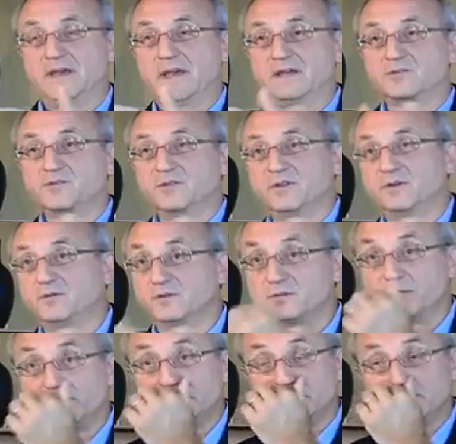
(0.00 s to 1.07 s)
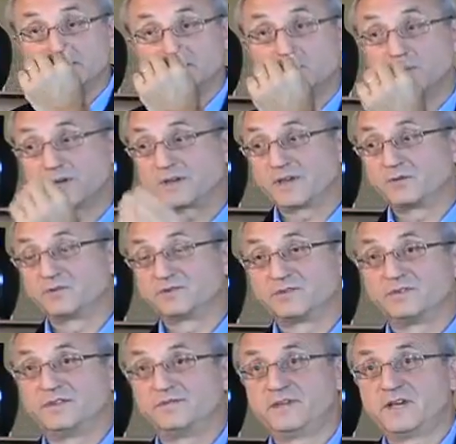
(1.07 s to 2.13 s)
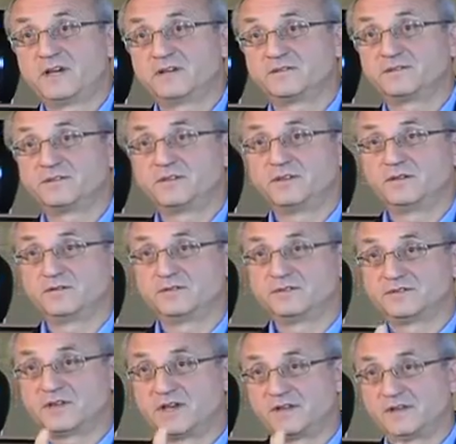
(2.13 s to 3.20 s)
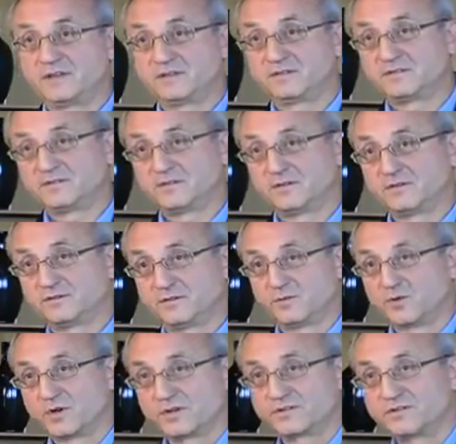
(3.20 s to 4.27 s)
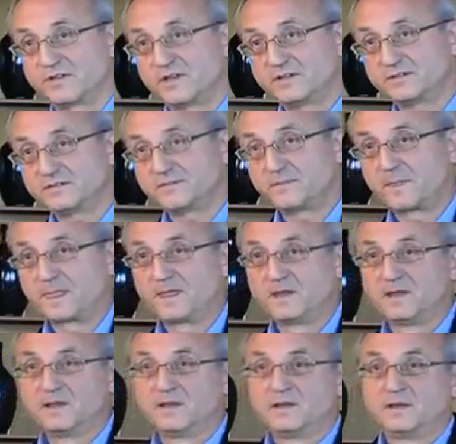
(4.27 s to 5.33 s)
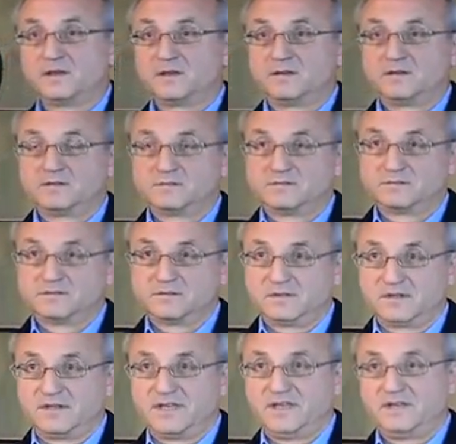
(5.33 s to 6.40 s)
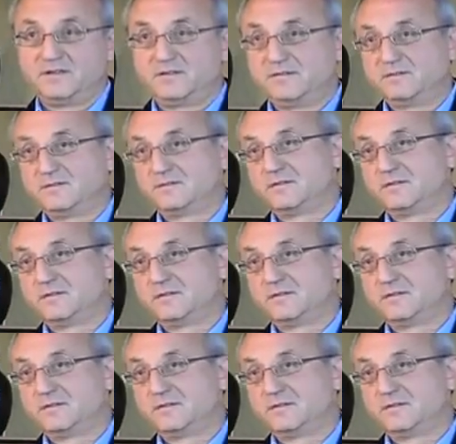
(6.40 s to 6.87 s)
Actually, what we did is working with the DVIRC on designing the work cells. Lean